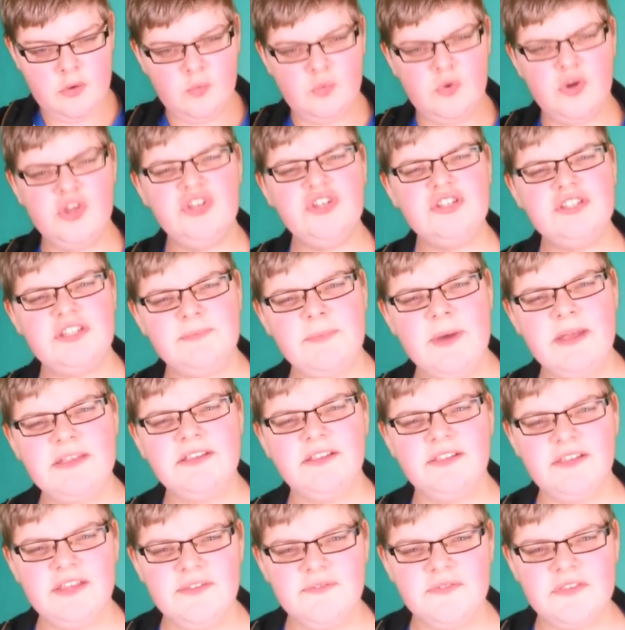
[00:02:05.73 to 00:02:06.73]
Were you just about
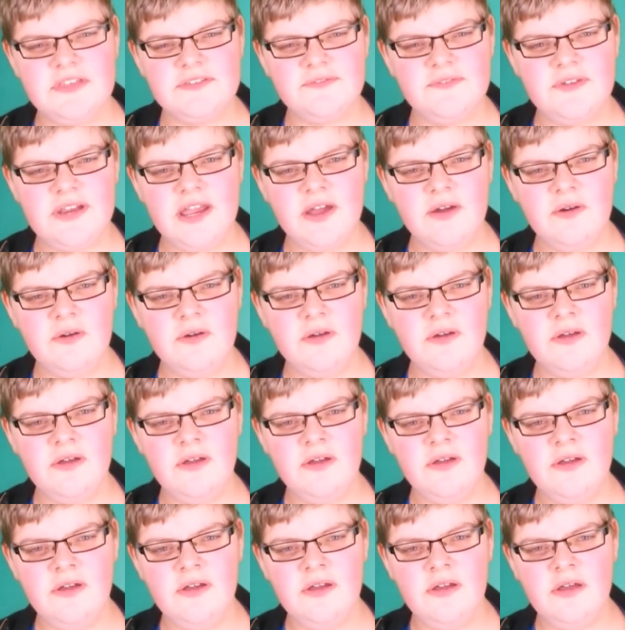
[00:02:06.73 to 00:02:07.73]
to leave this video?
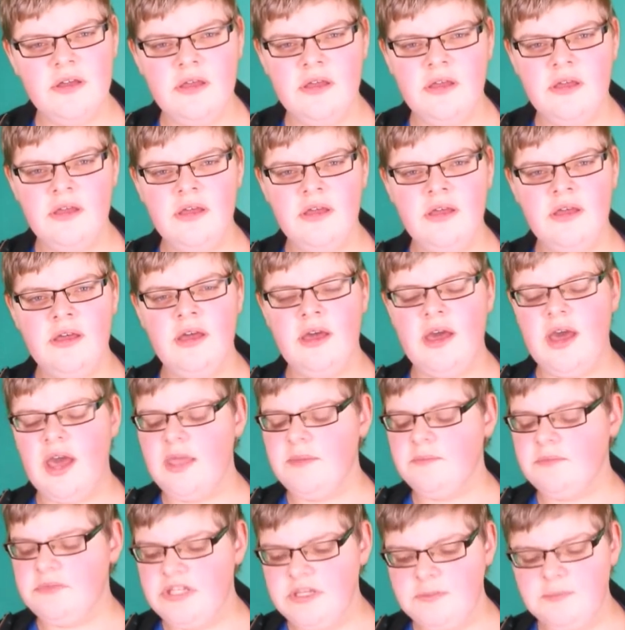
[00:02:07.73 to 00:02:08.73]

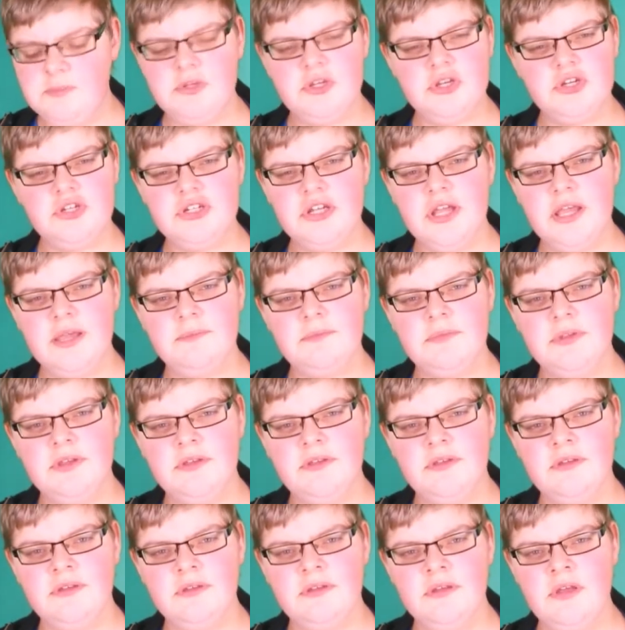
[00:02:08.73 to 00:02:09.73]
I'm deeply ashamed.
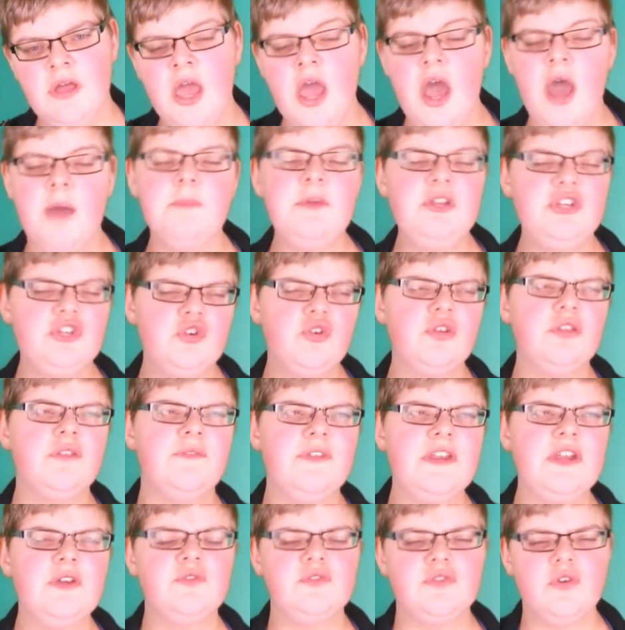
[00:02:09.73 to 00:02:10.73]
I mean, sure, the
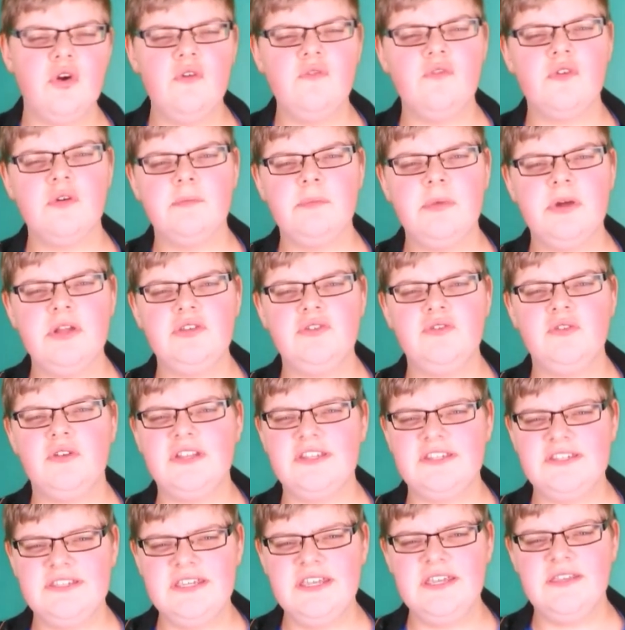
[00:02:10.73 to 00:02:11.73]
video's over, but you
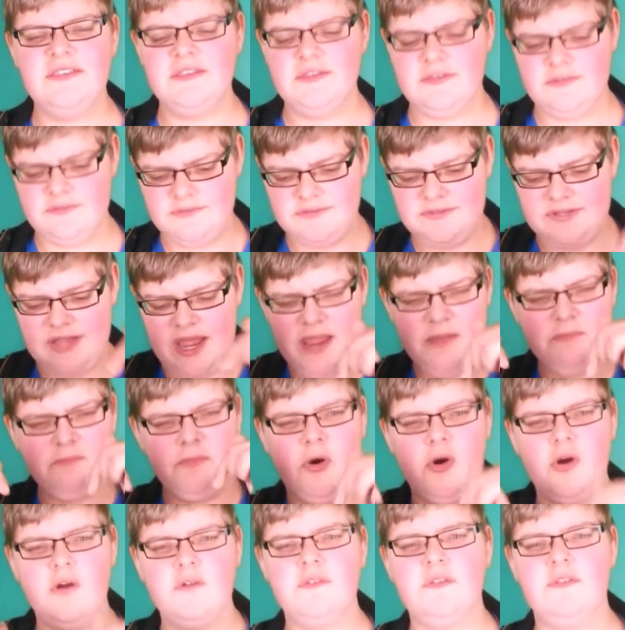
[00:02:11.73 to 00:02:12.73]
can see in the time
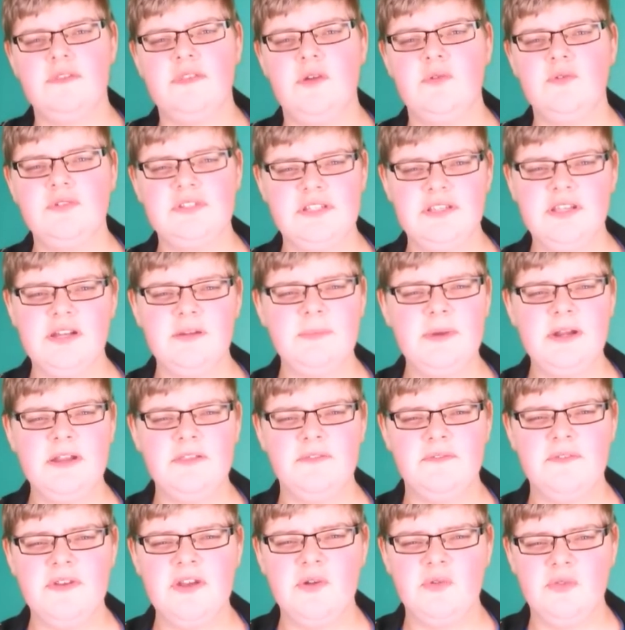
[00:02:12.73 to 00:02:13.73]
bar that there was a little bit
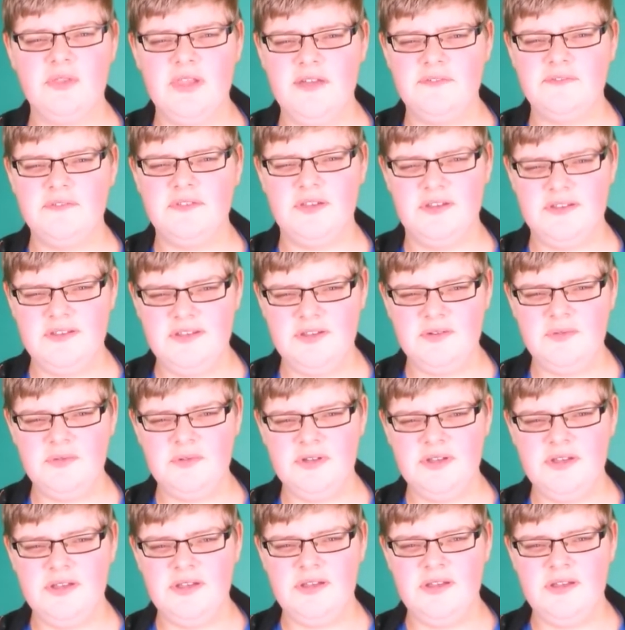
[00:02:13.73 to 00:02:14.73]
of the video left, couldn't you?